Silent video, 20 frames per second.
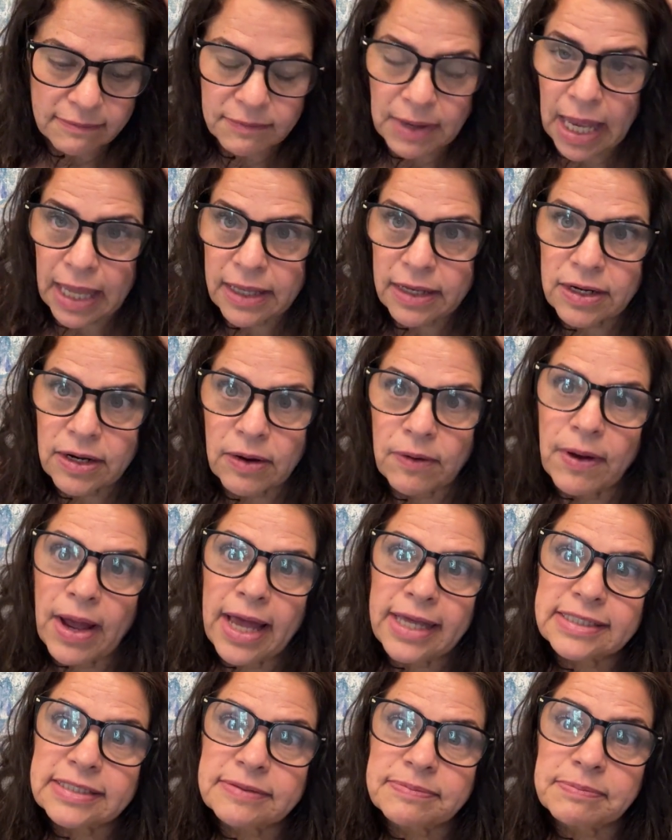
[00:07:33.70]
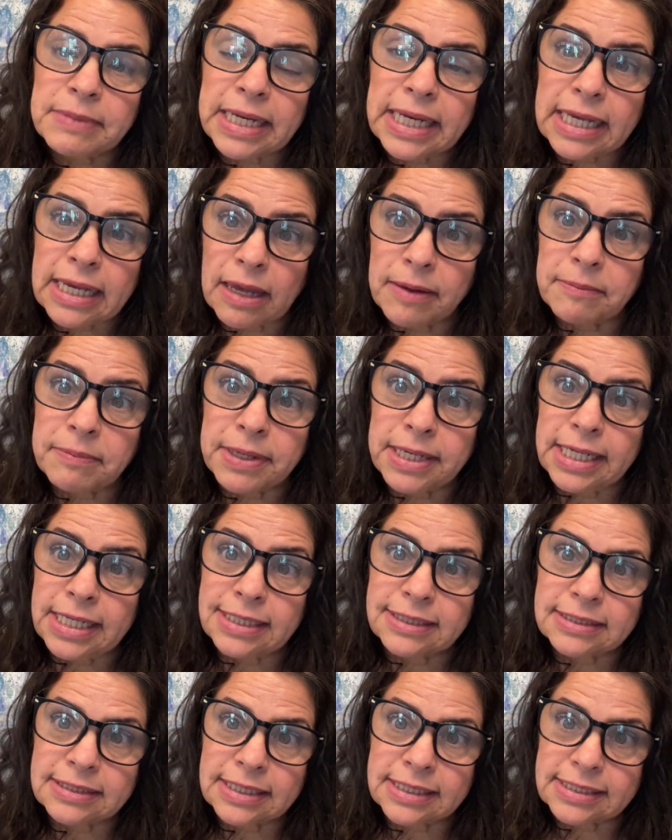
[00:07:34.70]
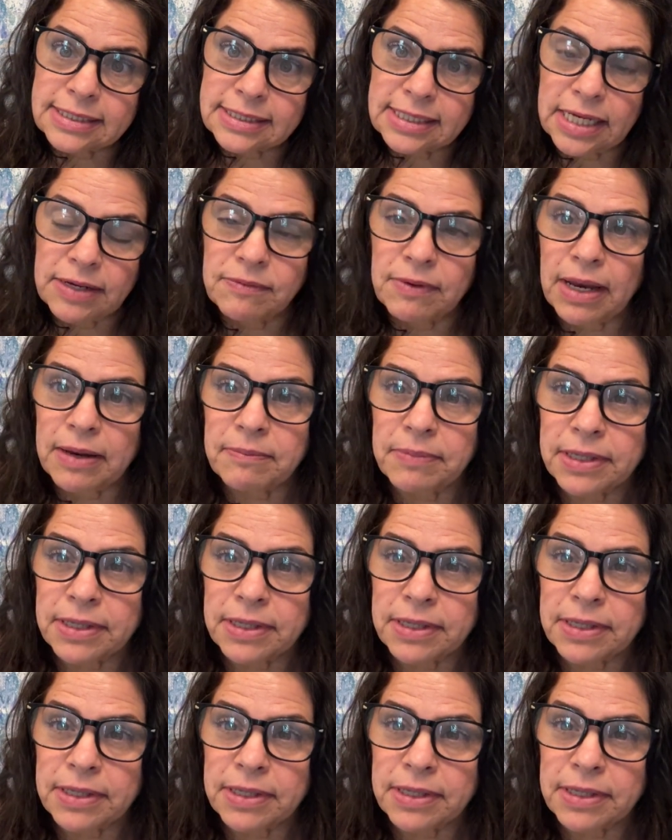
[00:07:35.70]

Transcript: I don't know, has many companies, let's say, right?